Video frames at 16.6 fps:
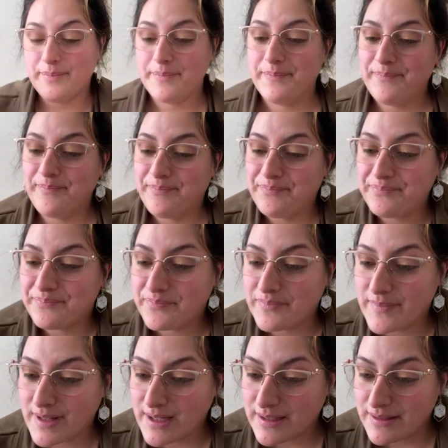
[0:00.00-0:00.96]

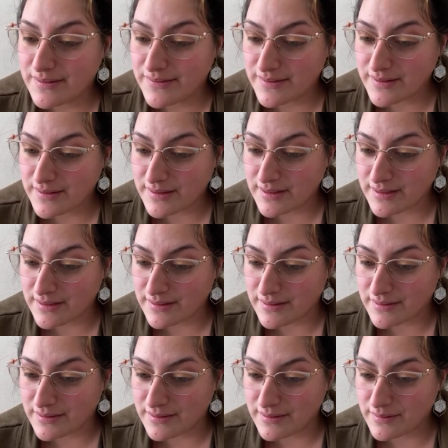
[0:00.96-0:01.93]
Let's
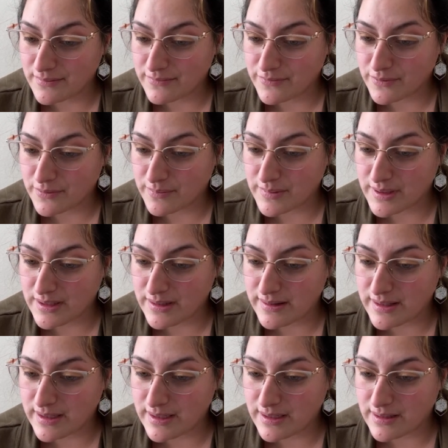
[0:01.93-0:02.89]
see. For me
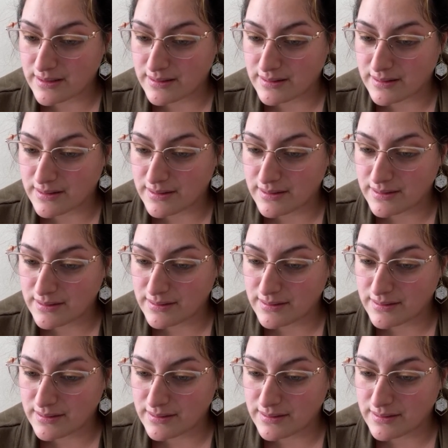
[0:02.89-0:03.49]
then...